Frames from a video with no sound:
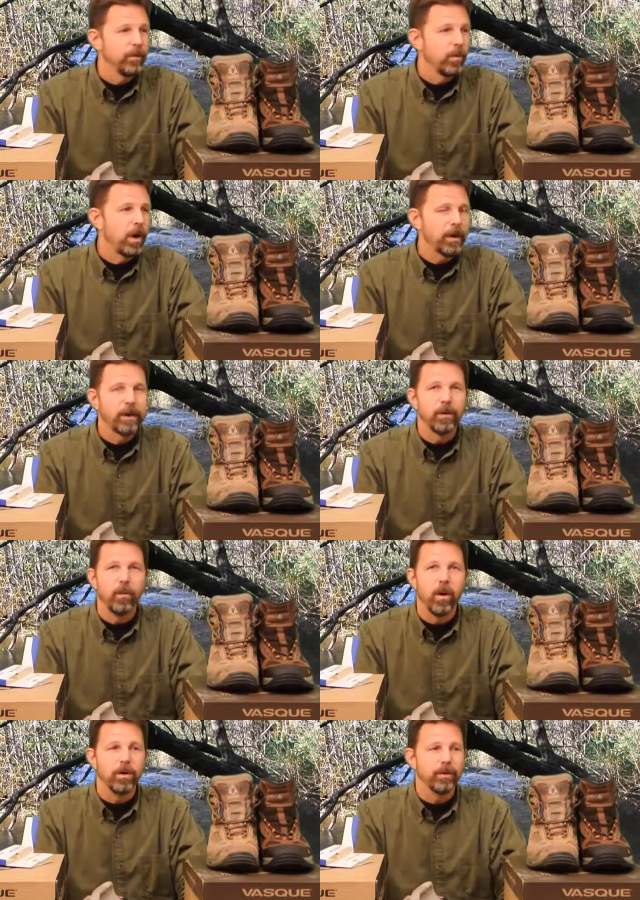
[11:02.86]
walking in
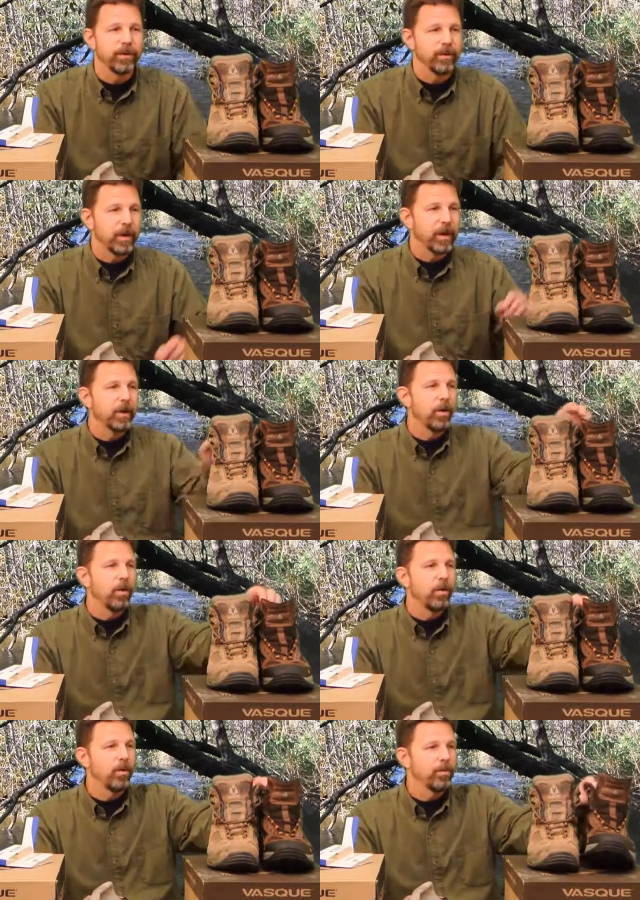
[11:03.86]
water that's going to
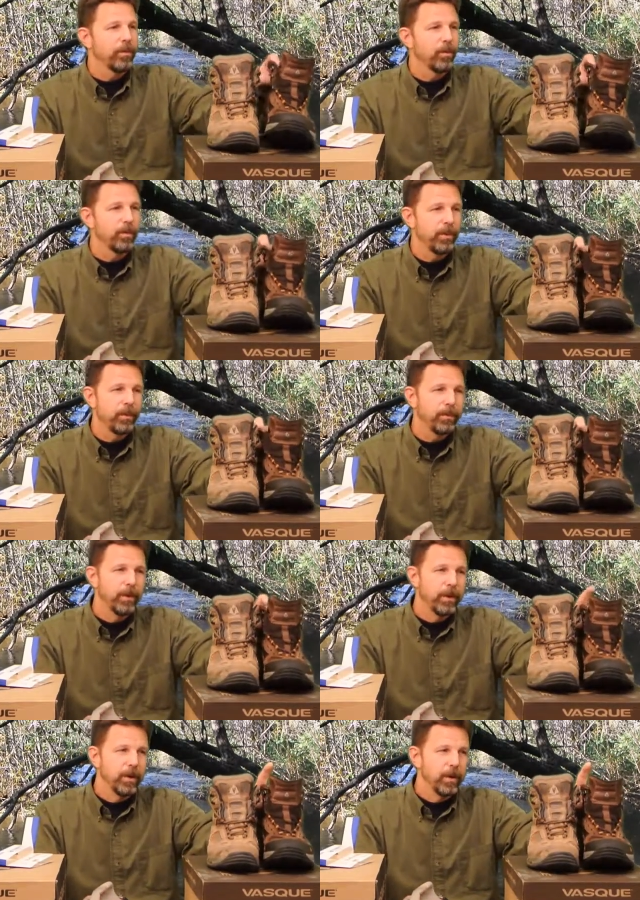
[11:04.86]
go over your boot,
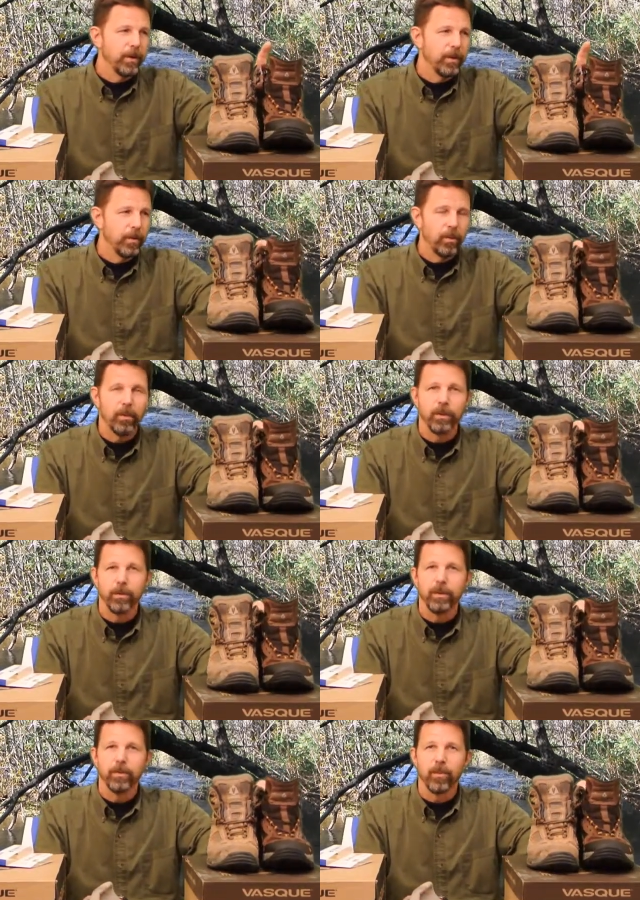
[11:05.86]
or
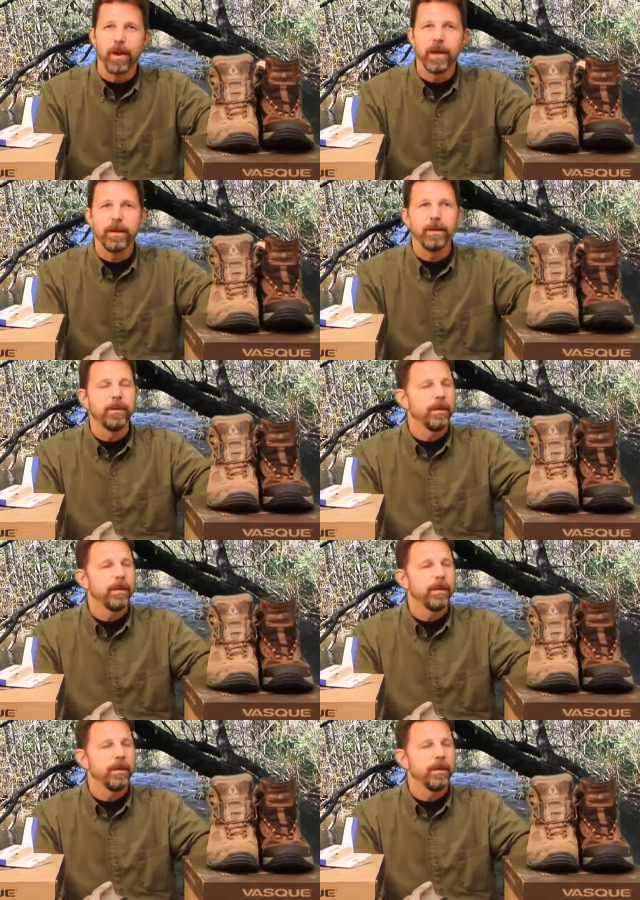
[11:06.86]
you're in the rain,